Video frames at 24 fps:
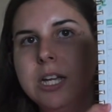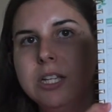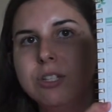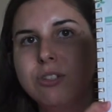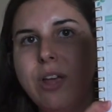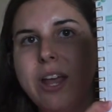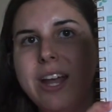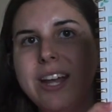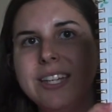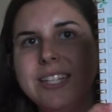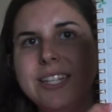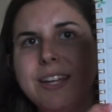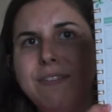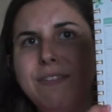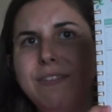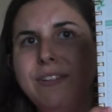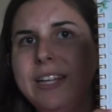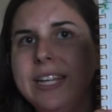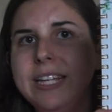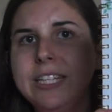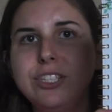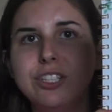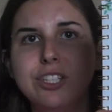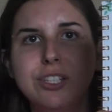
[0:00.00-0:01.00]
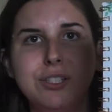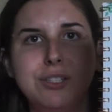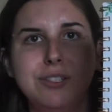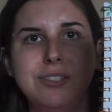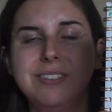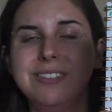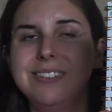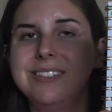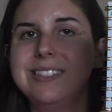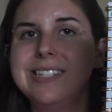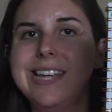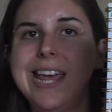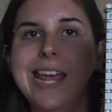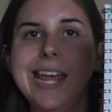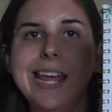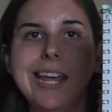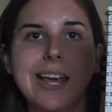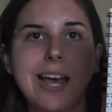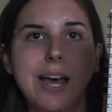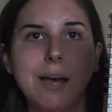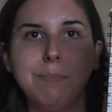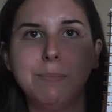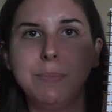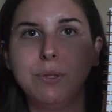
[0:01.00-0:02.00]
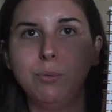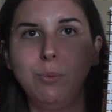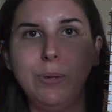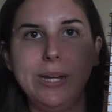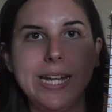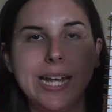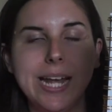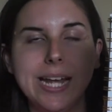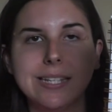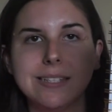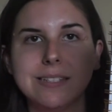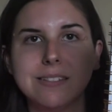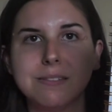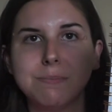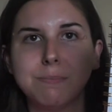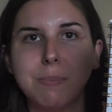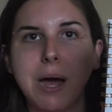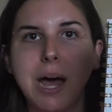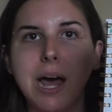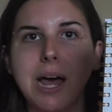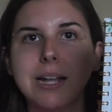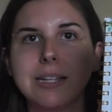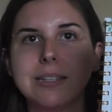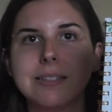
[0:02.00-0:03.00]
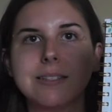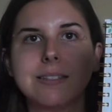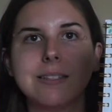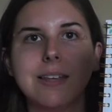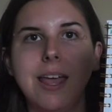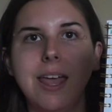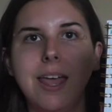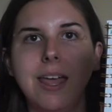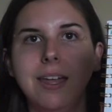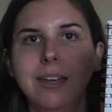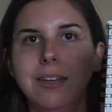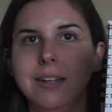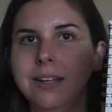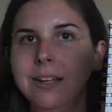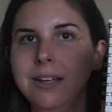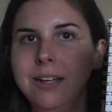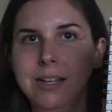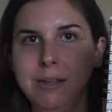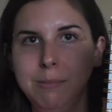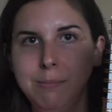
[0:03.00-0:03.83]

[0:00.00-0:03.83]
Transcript: So I could definitely just take up the weekend spots and